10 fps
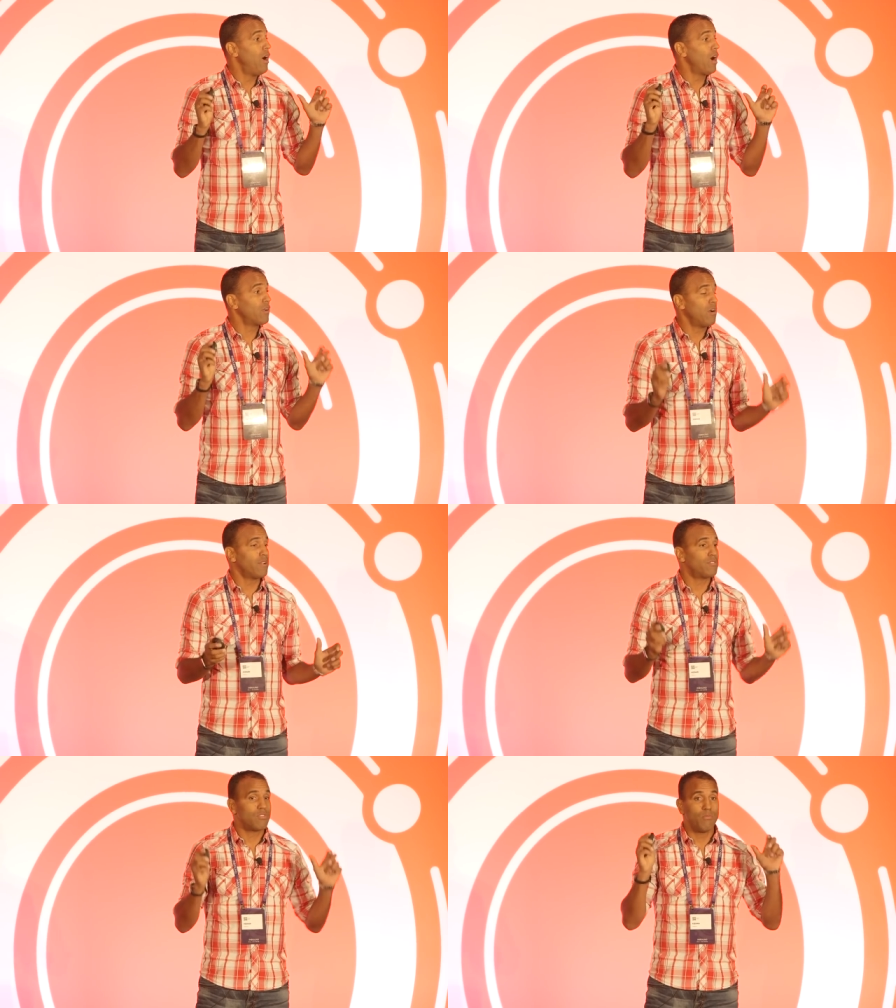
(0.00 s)
our
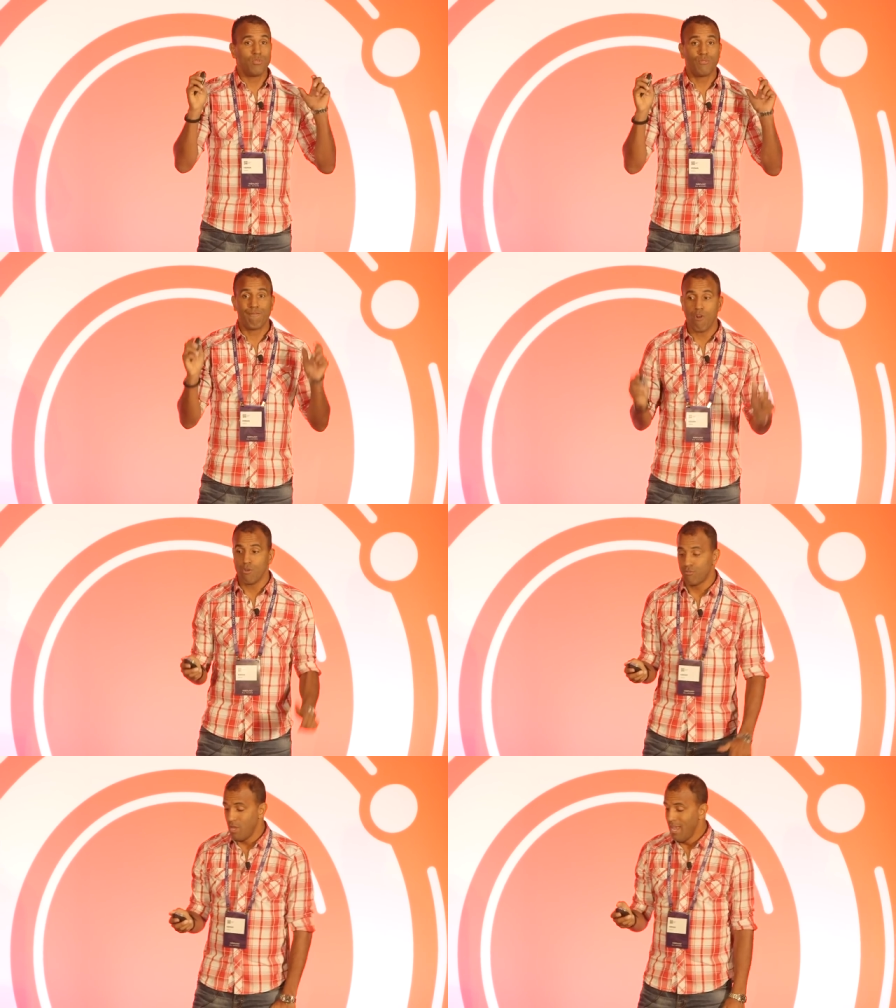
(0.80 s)
customers
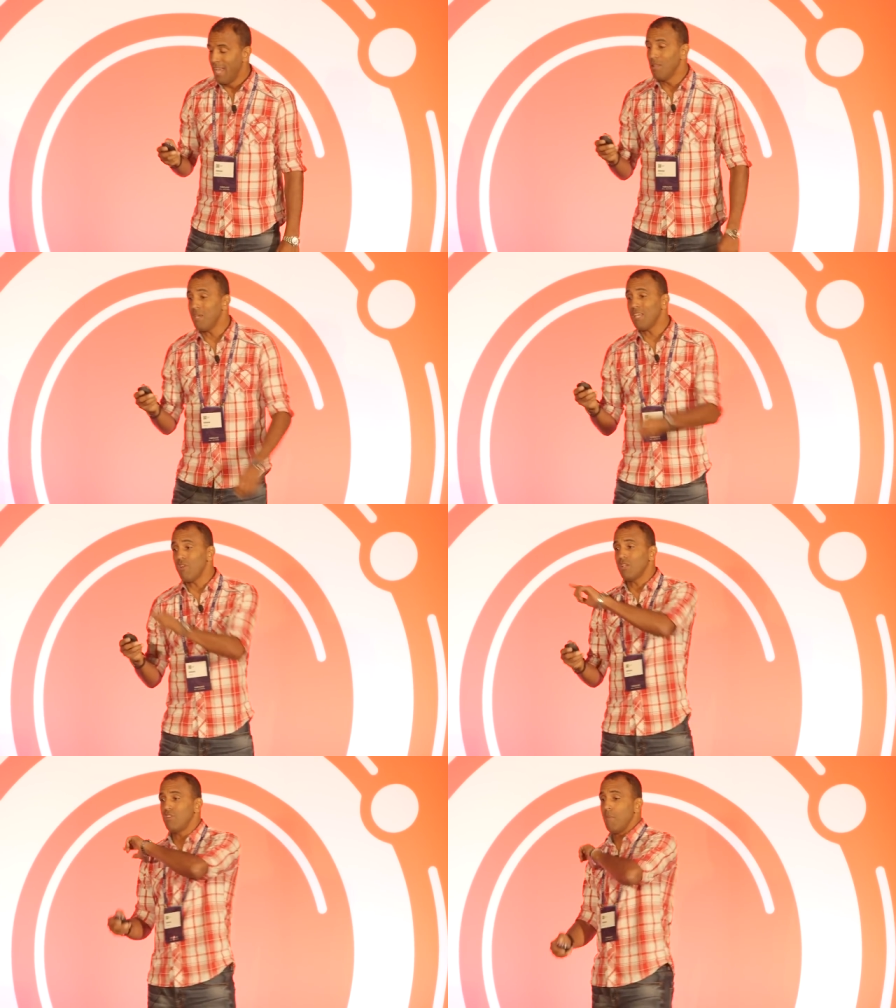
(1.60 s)
first. And let me give
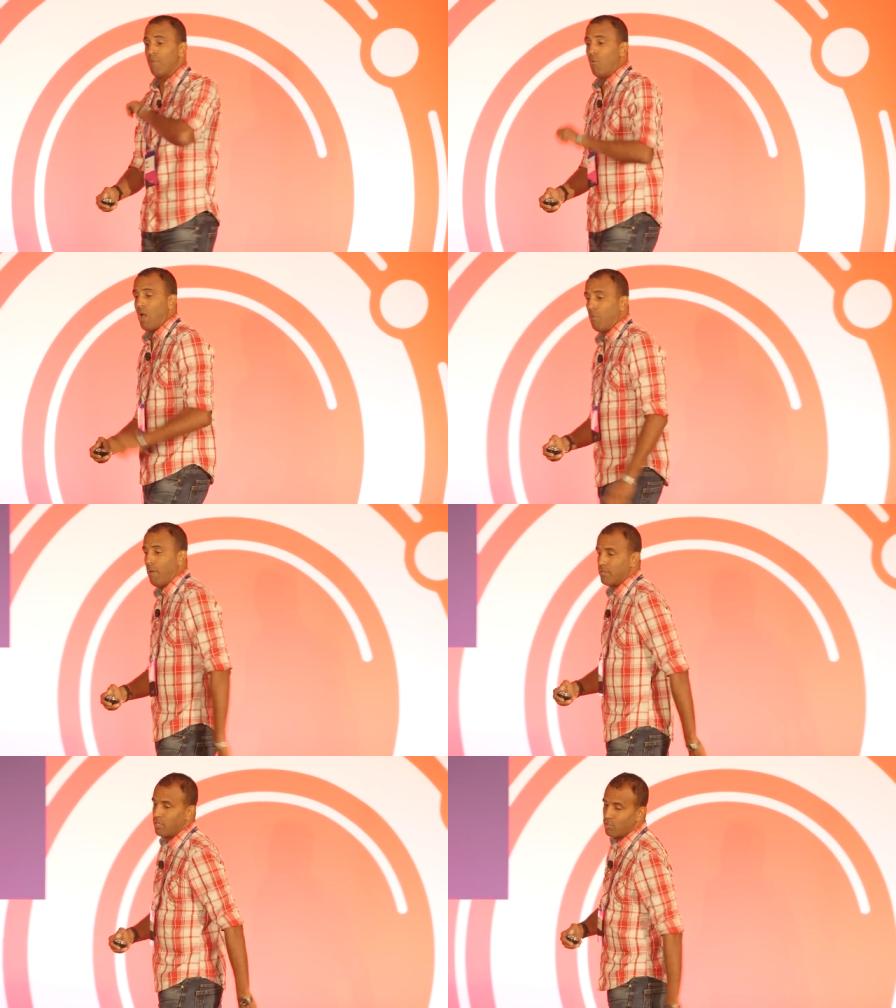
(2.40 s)
you an example of why we're
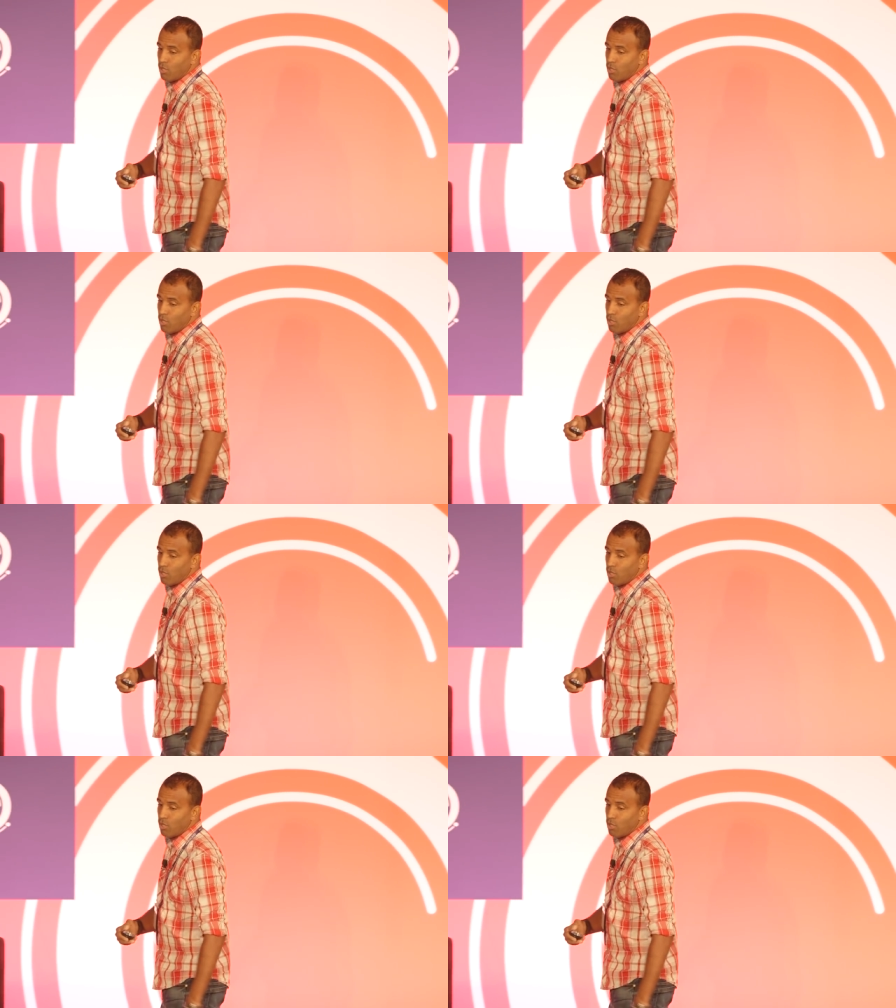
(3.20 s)
pesky.